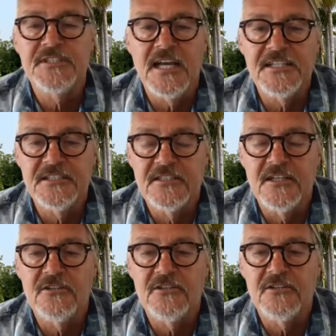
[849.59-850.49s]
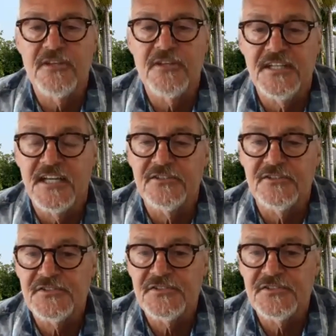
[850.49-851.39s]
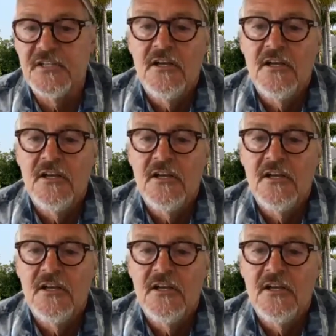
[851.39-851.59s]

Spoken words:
90 and 100,000 hectares.